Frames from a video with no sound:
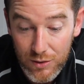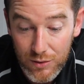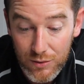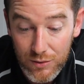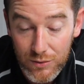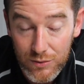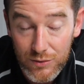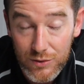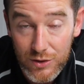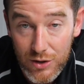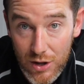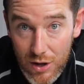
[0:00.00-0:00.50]

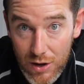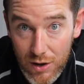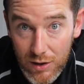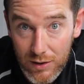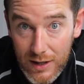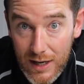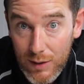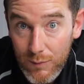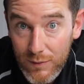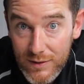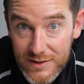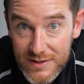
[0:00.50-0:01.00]
long
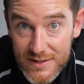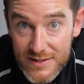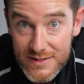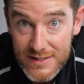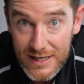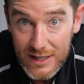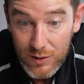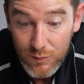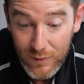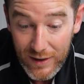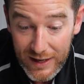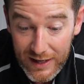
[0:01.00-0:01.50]
I want to
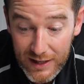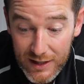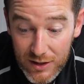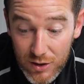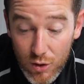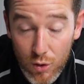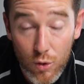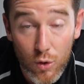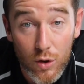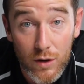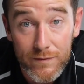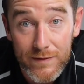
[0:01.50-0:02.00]
stay awake
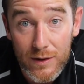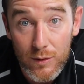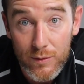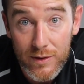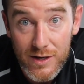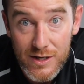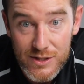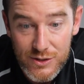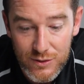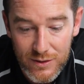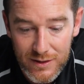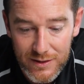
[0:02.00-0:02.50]
or if I want
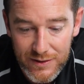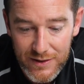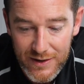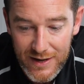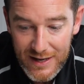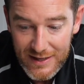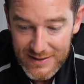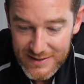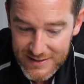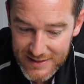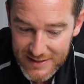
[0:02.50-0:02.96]
to do it the next